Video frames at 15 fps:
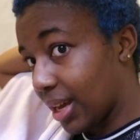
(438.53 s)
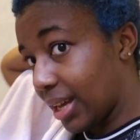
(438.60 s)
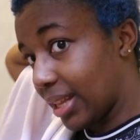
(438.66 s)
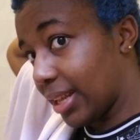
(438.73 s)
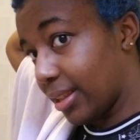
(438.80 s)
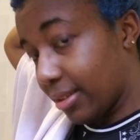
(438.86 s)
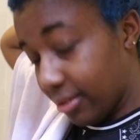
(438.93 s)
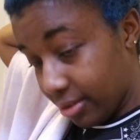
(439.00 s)

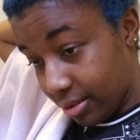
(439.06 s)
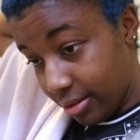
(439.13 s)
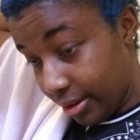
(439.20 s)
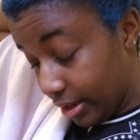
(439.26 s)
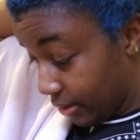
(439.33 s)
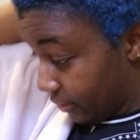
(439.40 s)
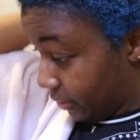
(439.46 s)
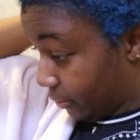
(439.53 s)
And I
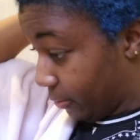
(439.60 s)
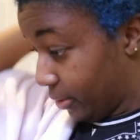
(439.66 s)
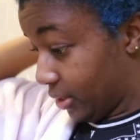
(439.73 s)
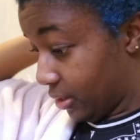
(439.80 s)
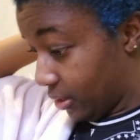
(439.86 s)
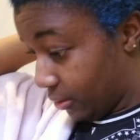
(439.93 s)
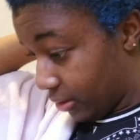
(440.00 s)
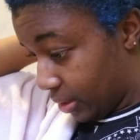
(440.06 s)
don't even want
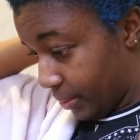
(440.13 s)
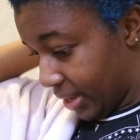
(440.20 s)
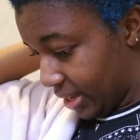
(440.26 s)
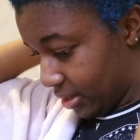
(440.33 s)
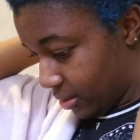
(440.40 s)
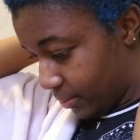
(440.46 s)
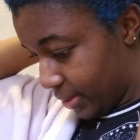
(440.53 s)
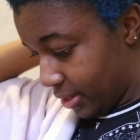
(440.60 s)
to know what the
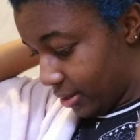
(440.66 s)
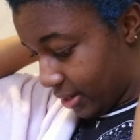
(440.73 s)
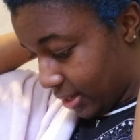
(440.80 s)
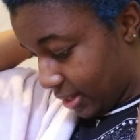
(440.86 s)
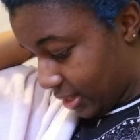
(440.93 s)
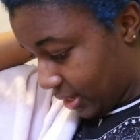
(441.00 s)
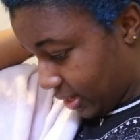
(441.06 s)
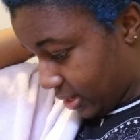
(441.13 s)
back's be
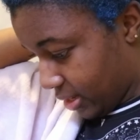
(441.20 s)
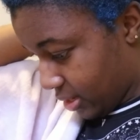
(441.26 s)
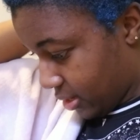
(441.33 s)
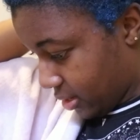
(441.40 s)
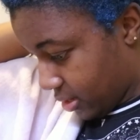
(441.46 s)
looking like.